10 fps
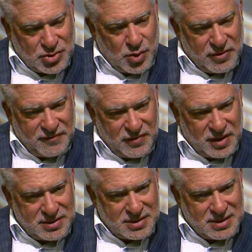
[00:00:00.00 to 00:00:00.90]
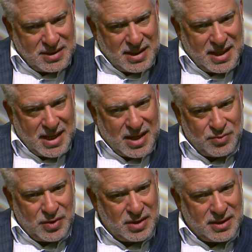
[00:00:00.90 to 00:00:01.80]
square foot, and
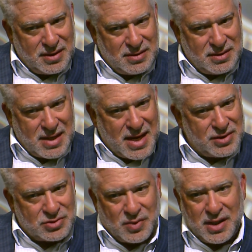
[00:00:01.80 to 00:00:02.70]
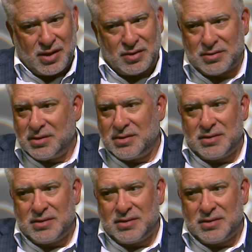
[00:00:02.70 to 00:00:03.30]
really not as well,